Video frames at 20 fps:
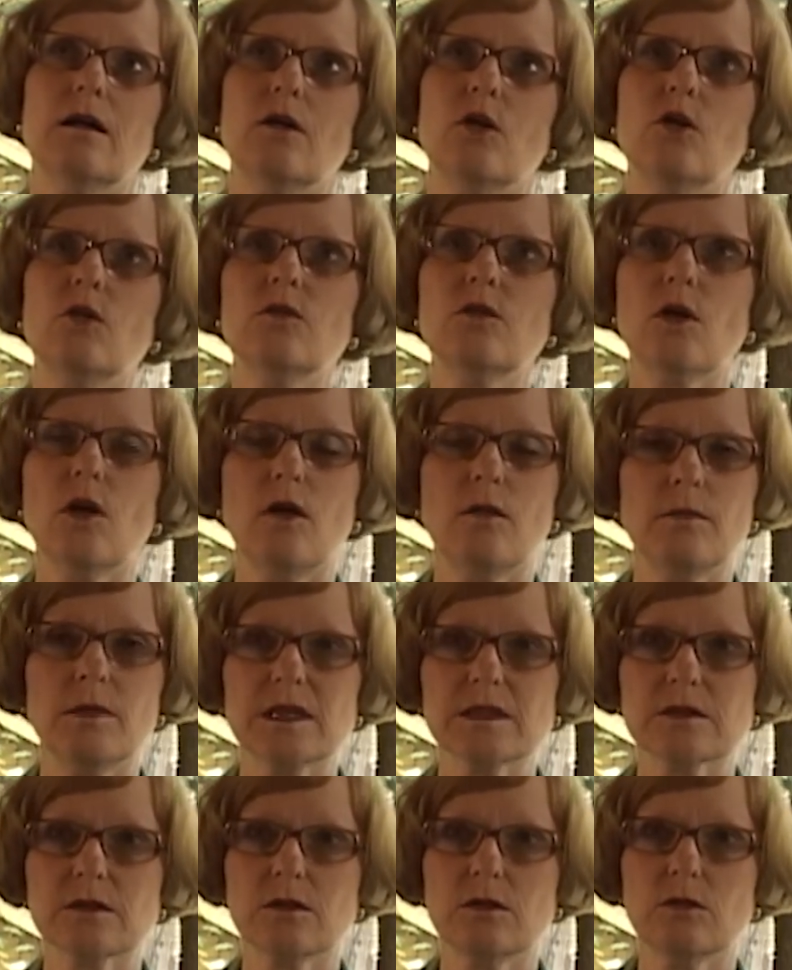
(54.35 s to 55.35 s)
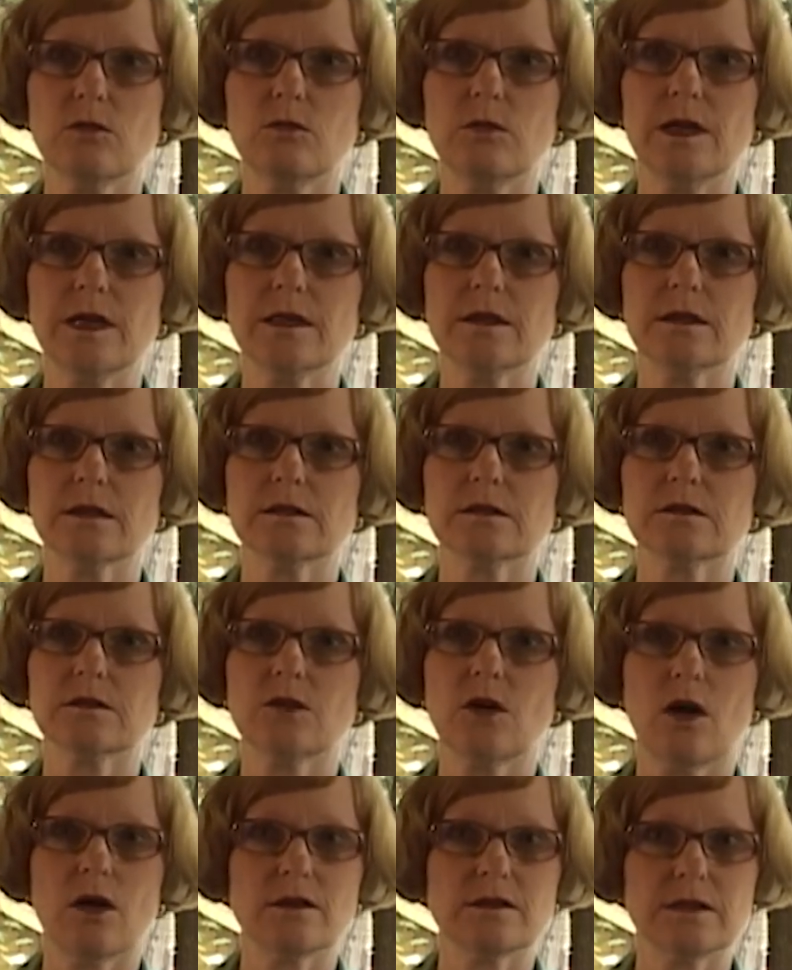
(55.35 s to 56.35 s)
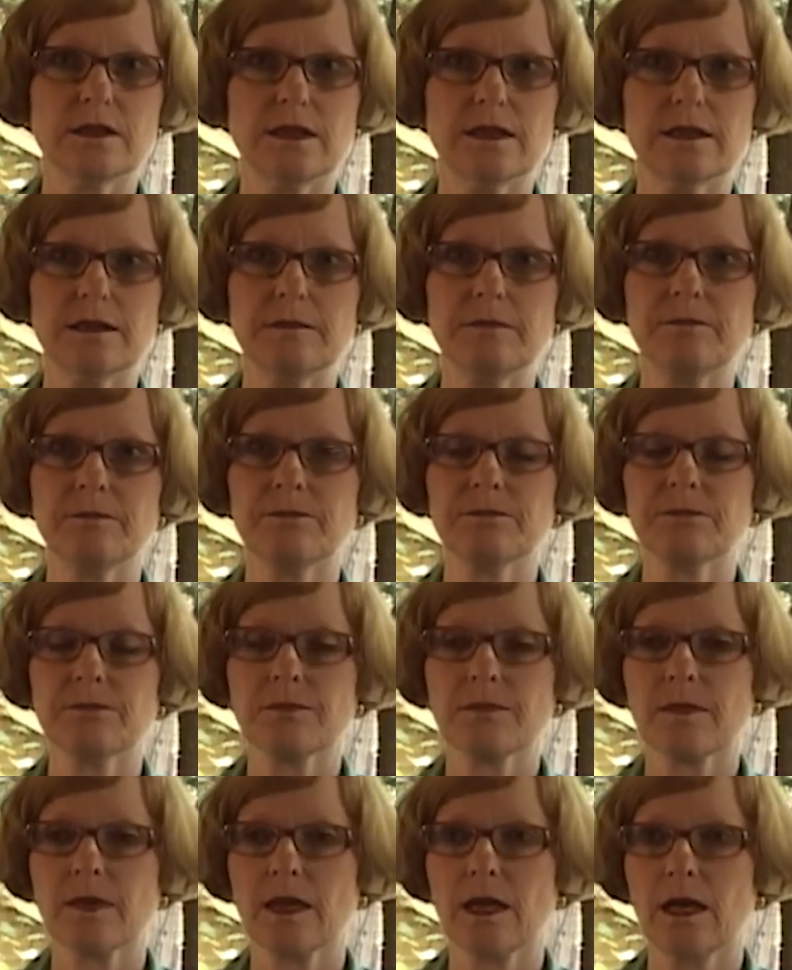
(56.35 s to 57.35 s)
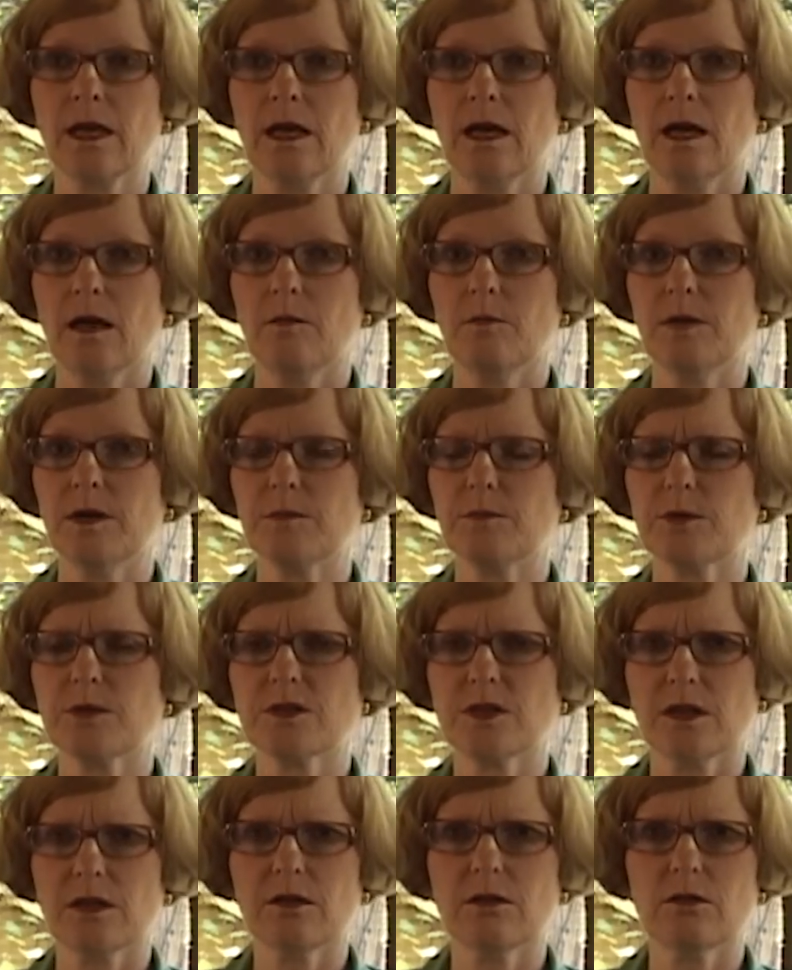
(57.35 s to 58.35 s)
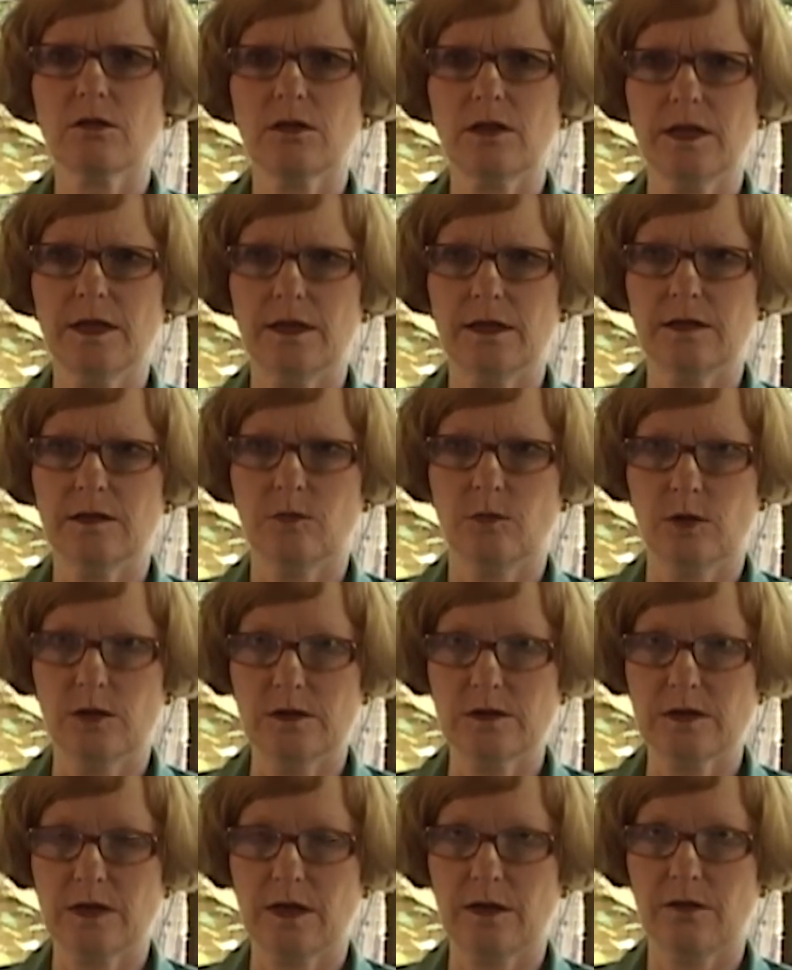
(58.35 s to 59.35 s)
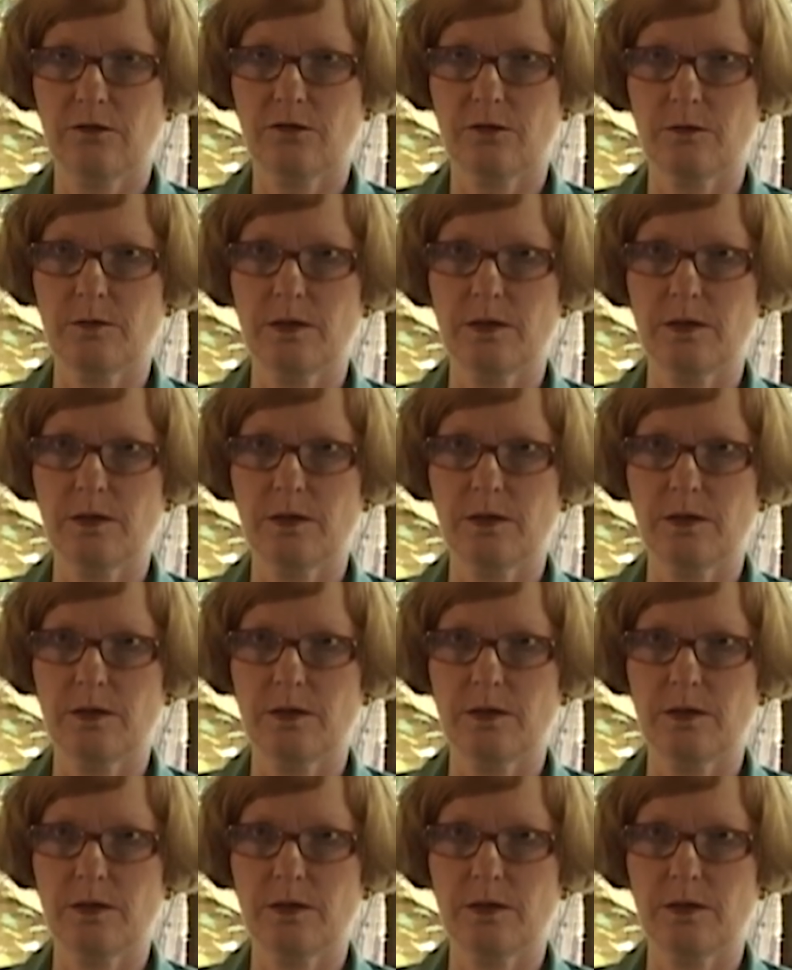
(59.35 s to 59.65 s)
overall muscle weakness, nausea, but particularly debilitating for